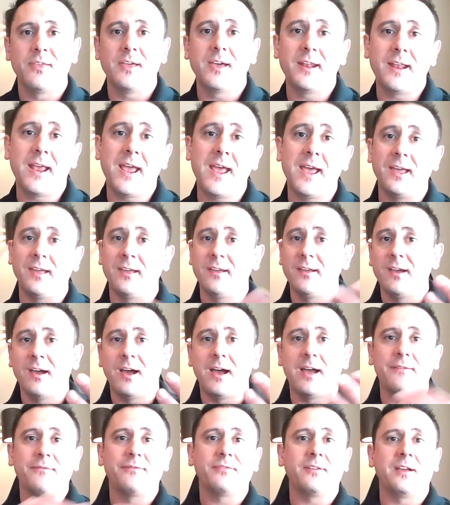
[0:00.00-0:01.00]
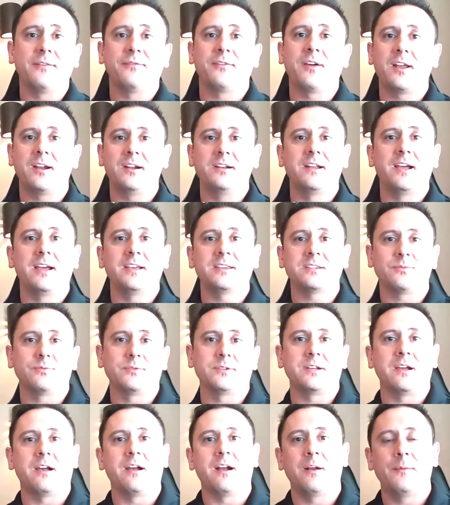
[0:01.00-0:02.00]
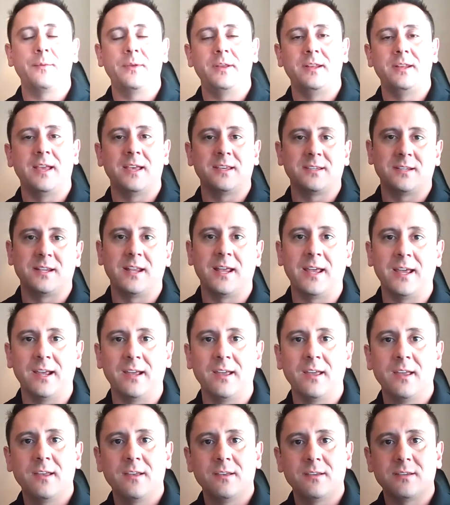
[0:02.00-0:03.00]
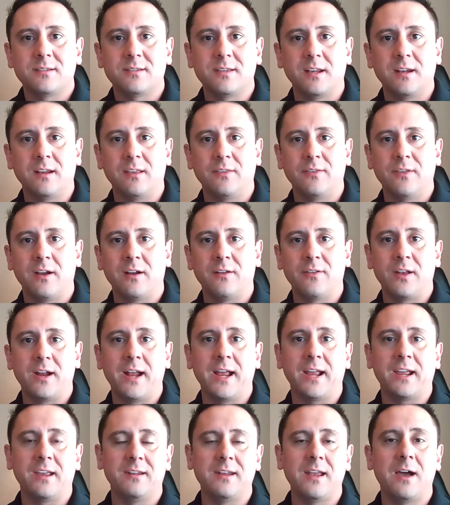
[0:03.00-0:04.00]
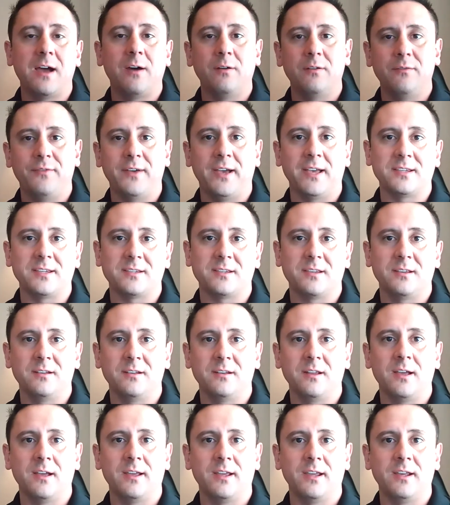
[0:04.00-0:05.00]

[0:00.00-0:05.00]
then, hey, I've got a nice retirement nest egg sitting there that I can now invest in,